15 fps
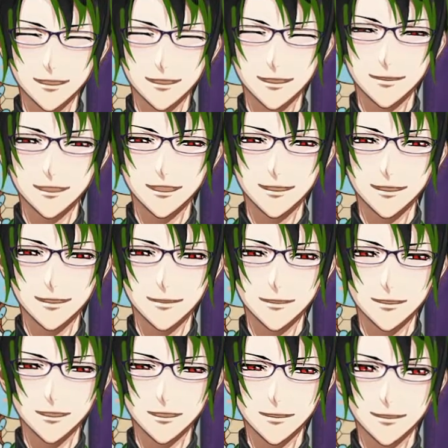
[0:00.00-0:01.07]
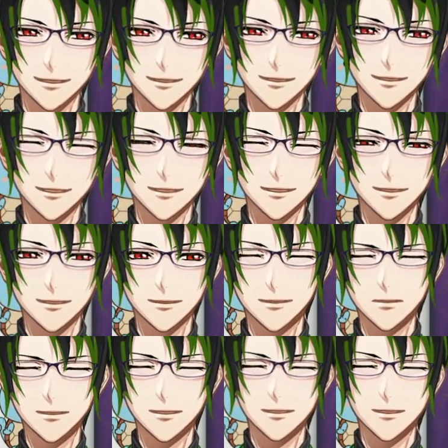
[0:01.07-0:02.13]
went from,
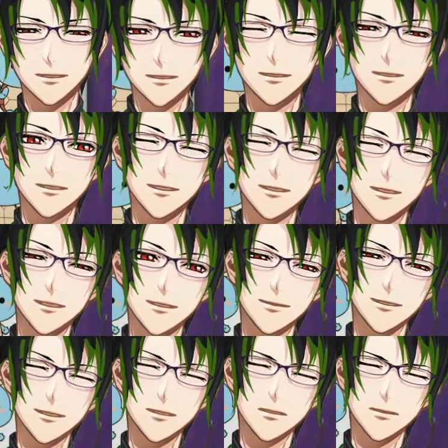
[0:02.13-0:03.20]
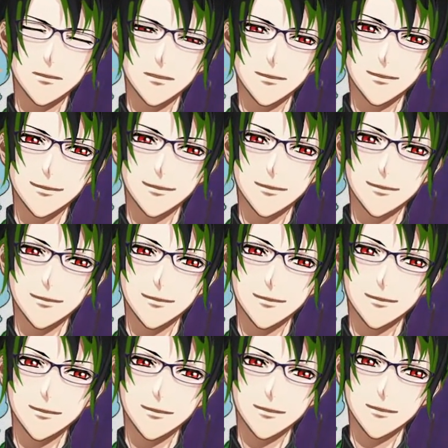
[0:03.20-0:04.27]
where was it?
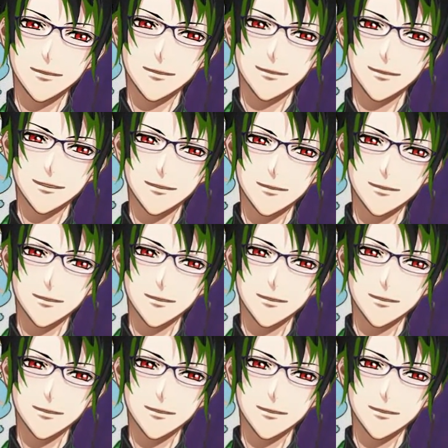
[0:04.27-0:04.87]
Fort Lauderdale?